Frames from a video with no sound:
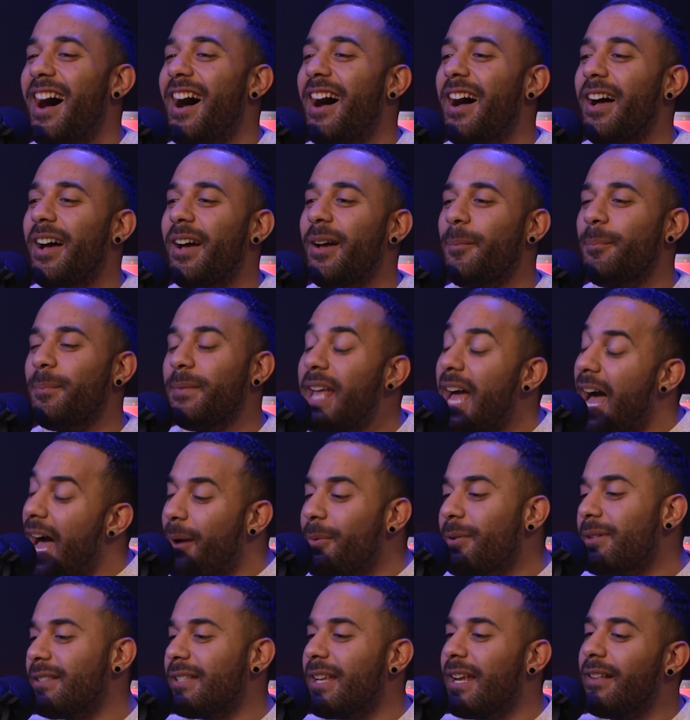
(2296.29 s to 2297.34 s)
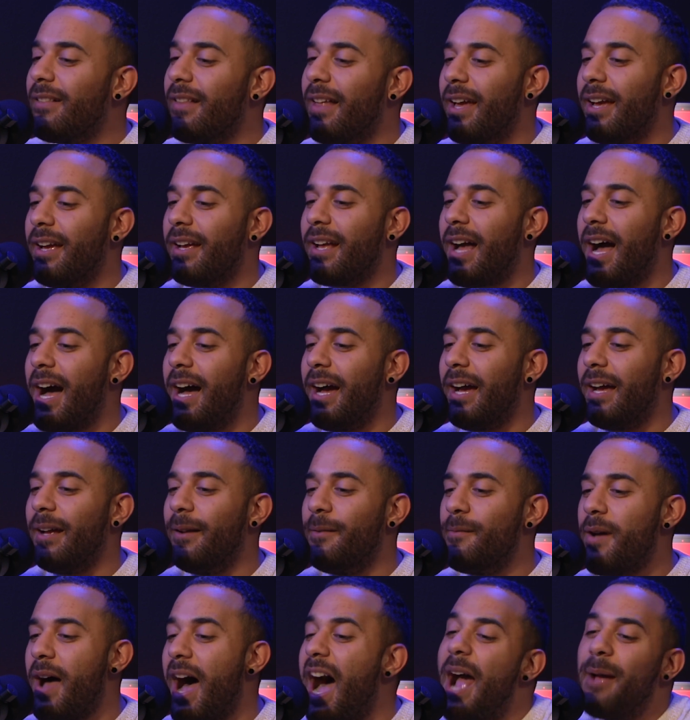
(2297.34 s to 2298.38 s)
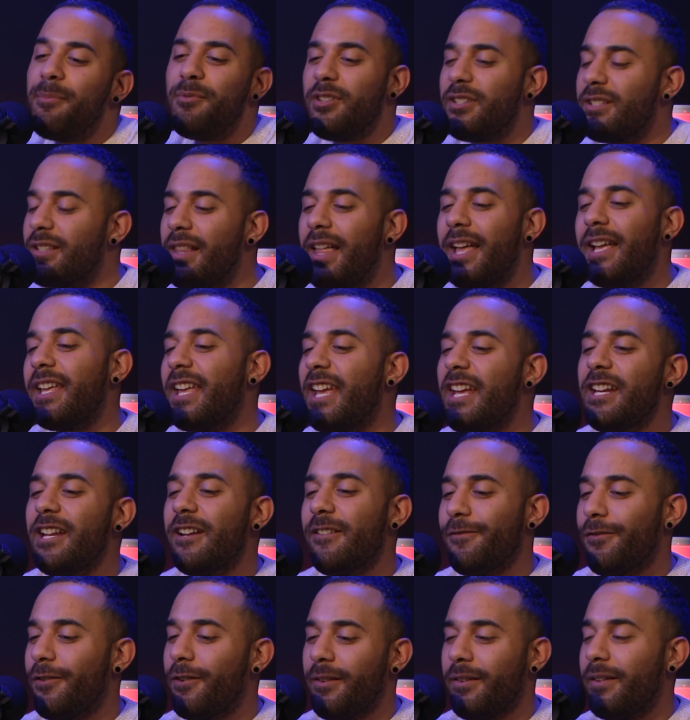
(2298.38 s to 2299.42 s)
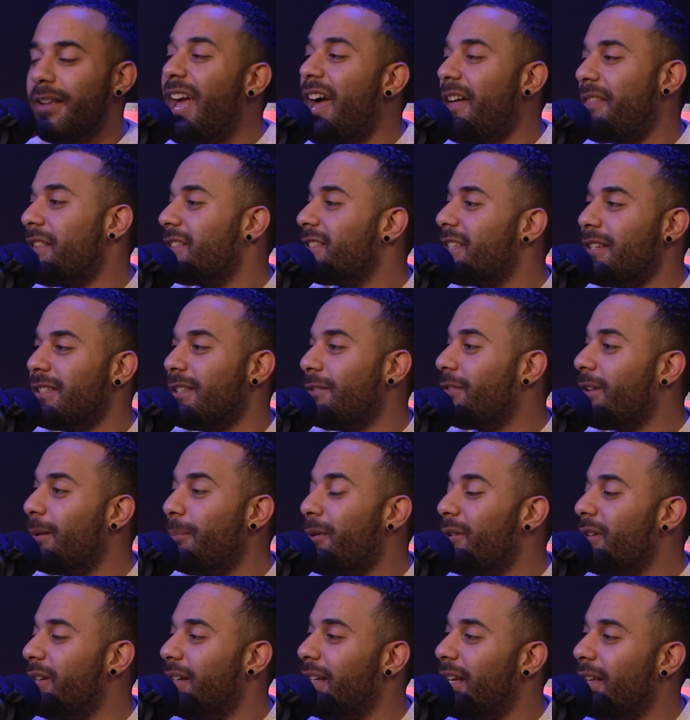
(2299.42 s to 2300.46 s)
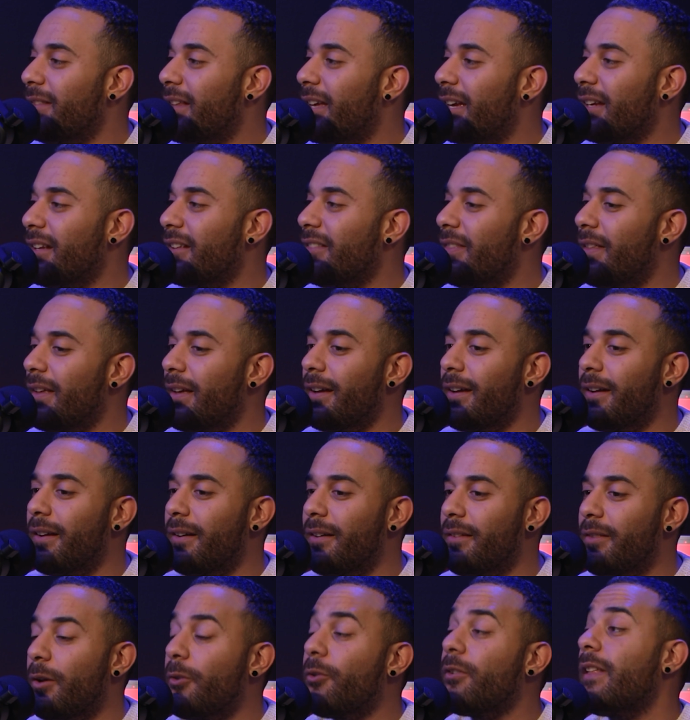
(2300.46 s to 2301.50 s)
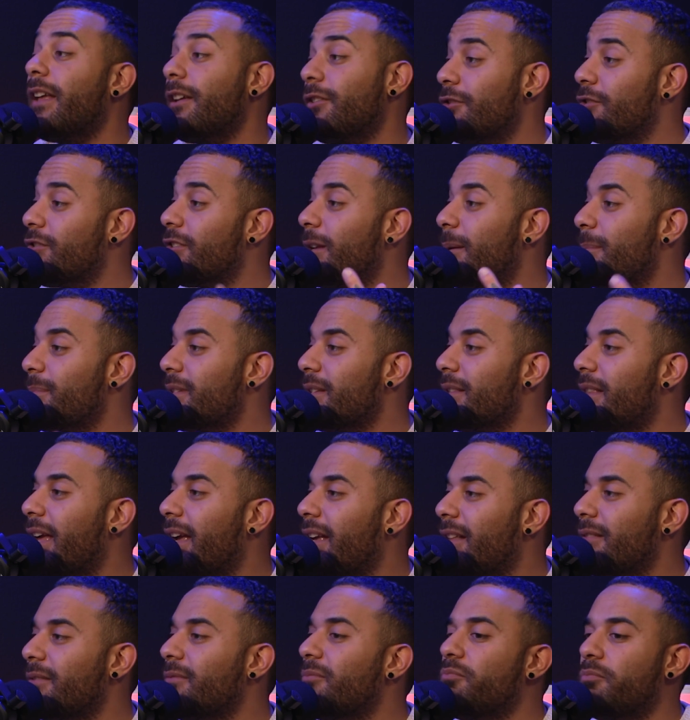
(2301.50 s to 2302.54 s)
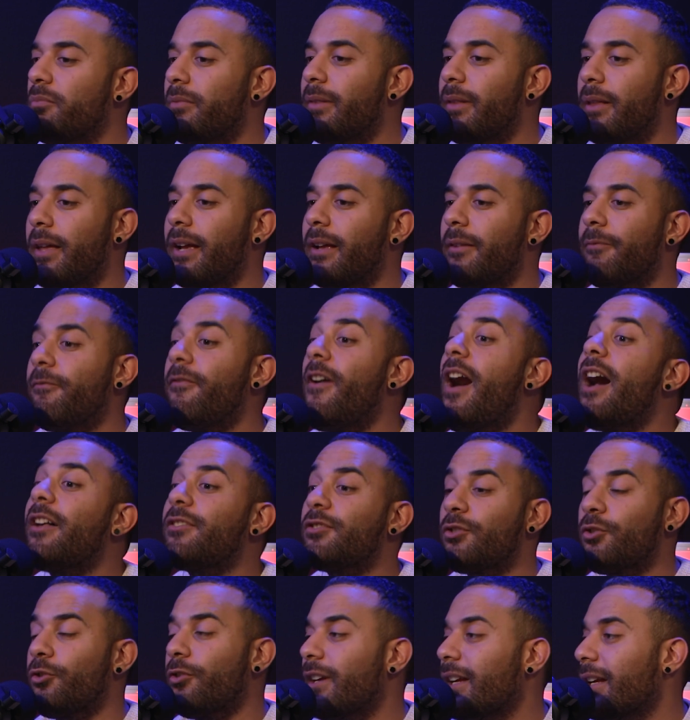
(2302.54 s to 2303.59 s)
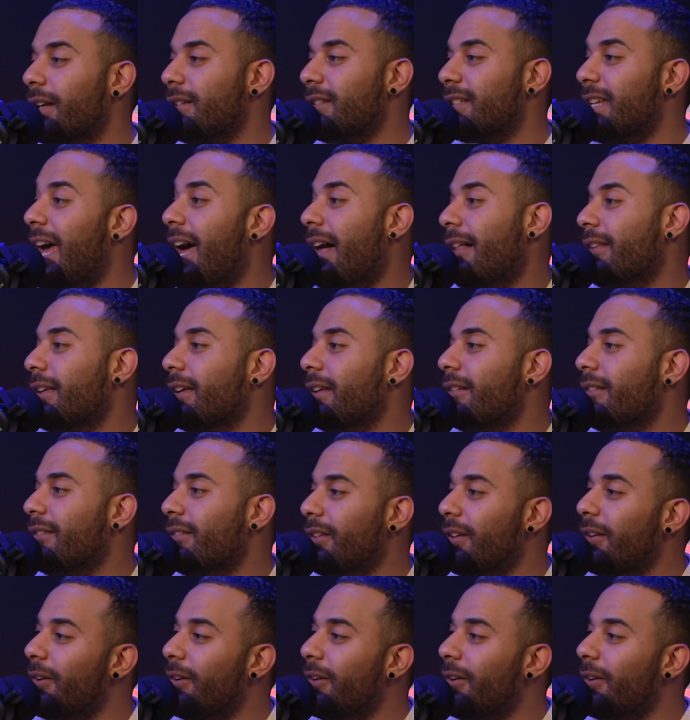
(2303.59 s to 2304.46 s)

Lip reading: I would say like I'm just like in it for the sense of community and like the relationships and like fostering talent.